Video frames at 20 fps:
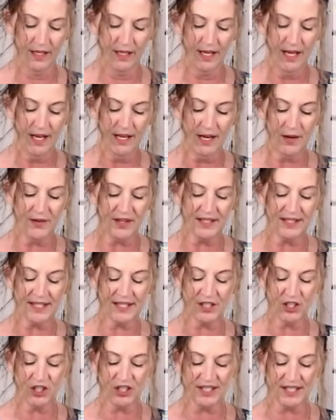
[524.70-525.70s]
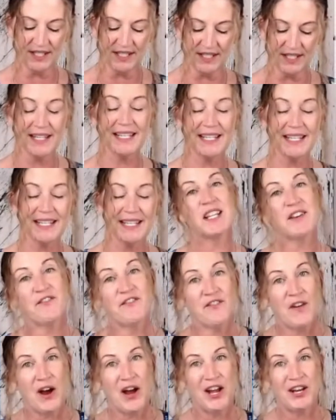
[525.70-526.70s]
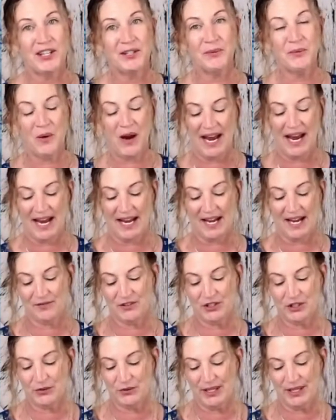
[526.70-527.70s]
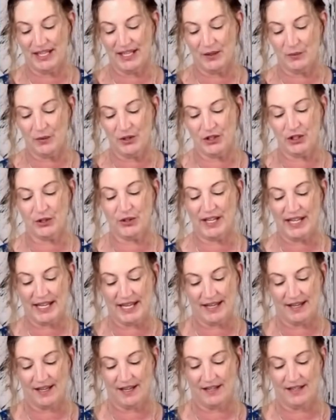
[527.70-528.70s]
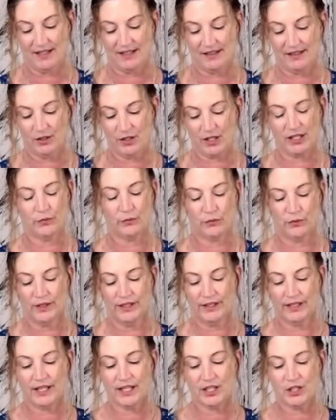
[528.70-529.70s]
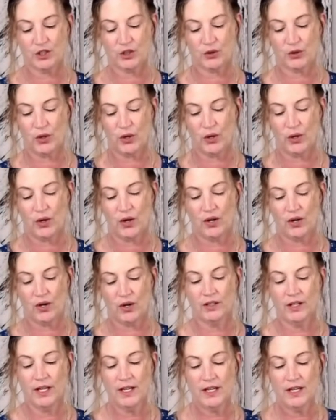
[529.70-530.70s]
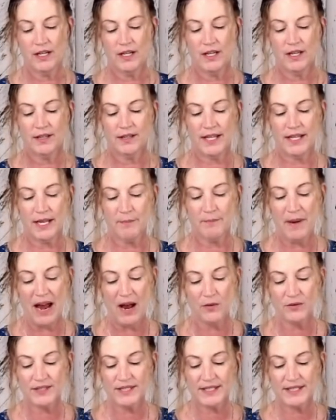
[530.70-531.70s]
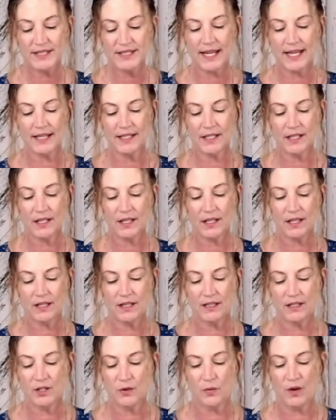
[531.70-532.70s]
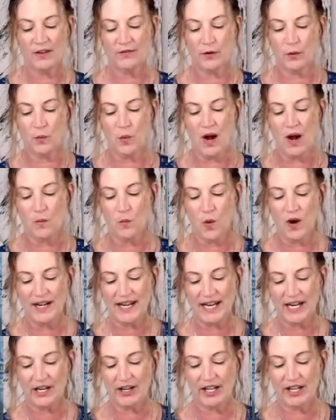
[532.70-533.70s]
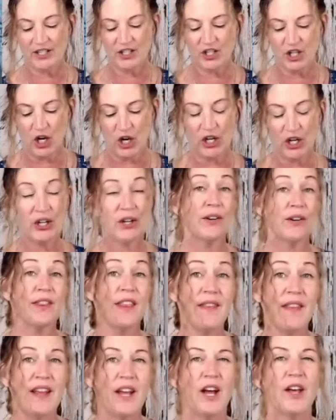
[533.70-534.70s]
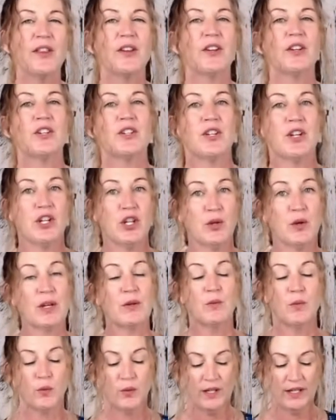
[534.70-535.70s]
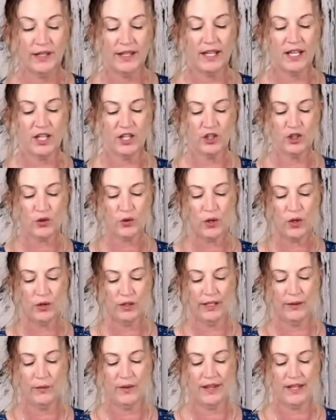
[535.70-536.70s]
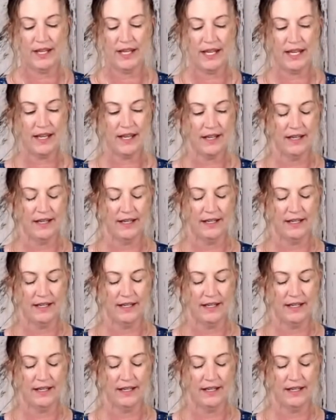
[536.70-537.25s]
Now this is just, this is a fun way of doing it with your heat gun. You can really control the amounts that you, if you want one area darker than the other, you can really control it with a heat gun.